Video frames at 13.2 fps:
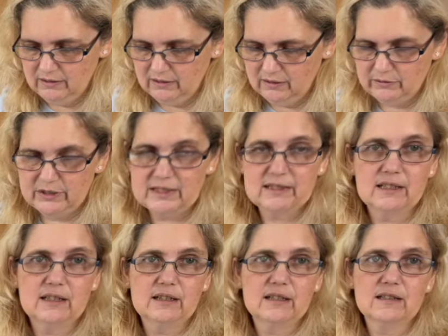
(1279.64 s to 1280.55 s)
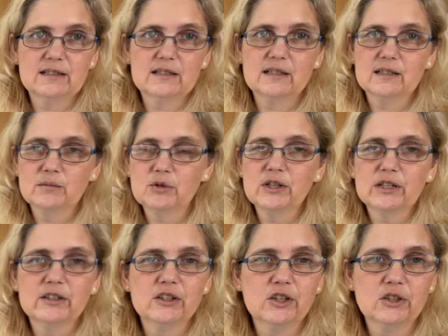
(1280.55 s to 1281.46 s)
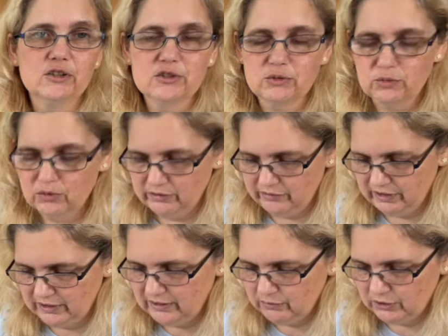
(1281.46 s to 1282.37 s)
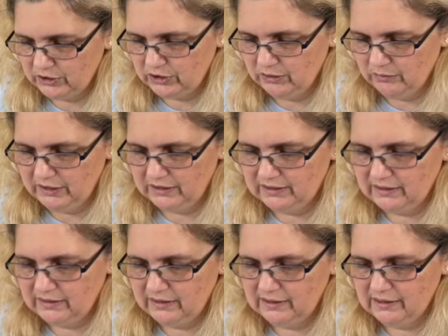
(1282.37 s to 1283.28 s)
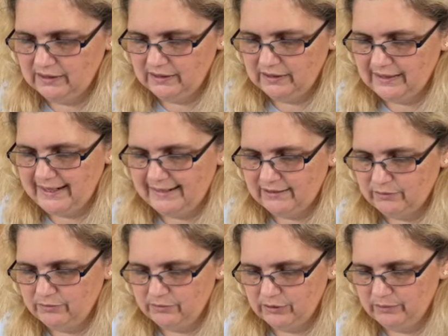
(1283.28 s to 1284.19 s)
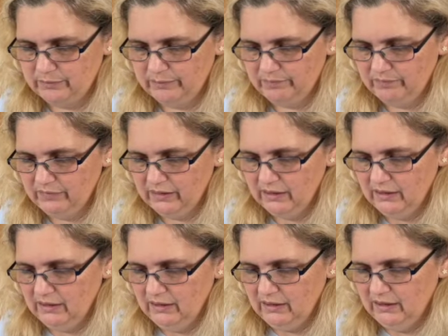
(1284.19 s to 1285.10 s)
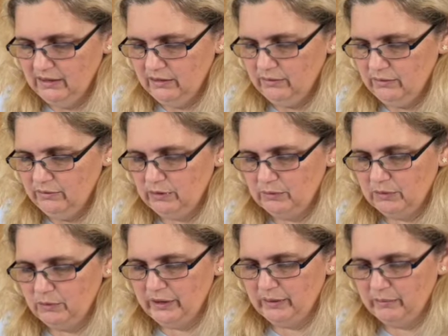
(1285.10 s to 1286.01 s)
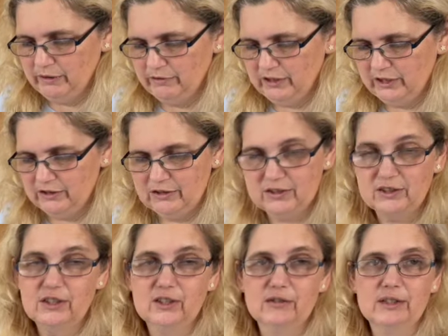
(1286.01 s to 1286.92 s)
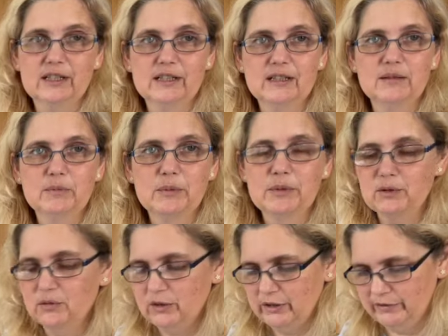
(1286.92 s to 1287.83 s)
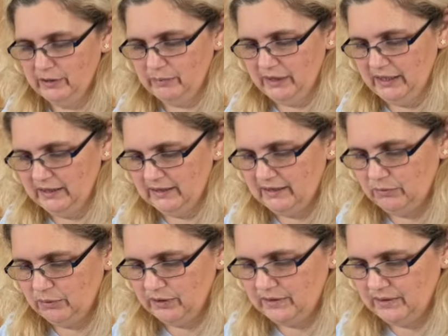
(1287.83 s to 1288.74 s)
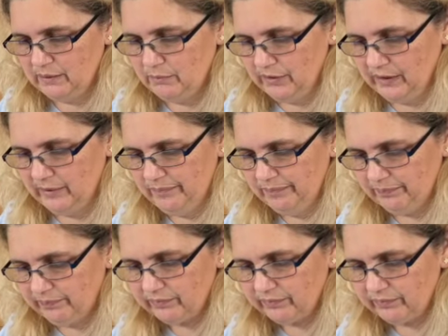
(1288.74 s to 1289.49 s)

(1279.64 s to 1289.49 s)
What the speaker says: Obviously, I'm quite new to all of this, which you might get from the way my videos are going, and I'm a bit all over the place with some of them.